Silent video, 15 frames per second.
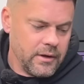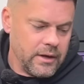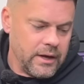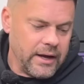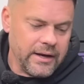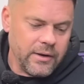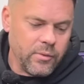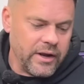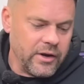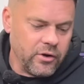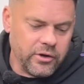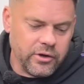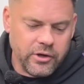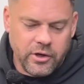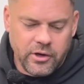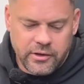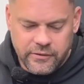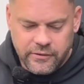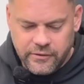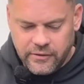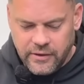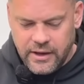it went on, as
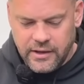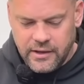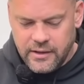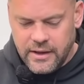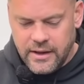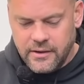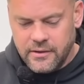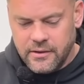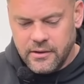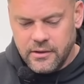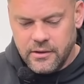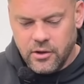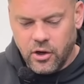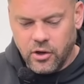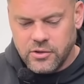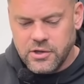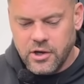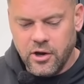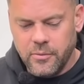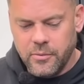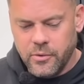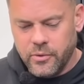I say. And then
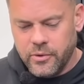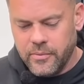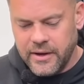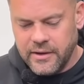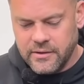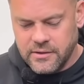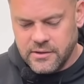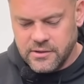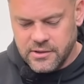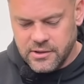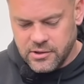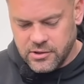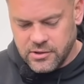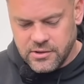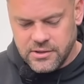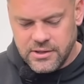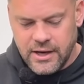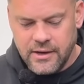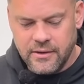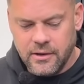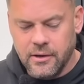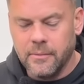October, we made the decision to
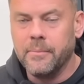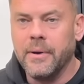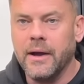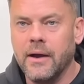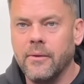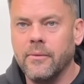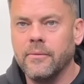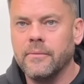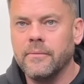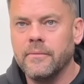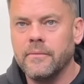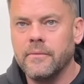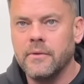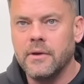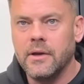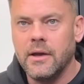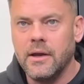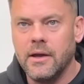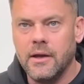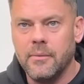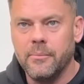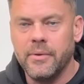take the lump out
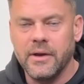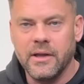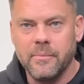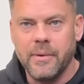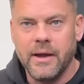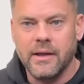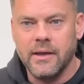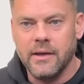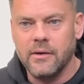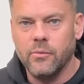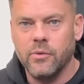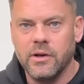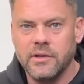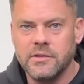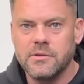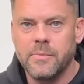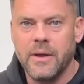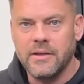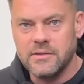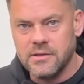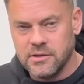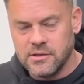and bring it back in, and we'll inspect it.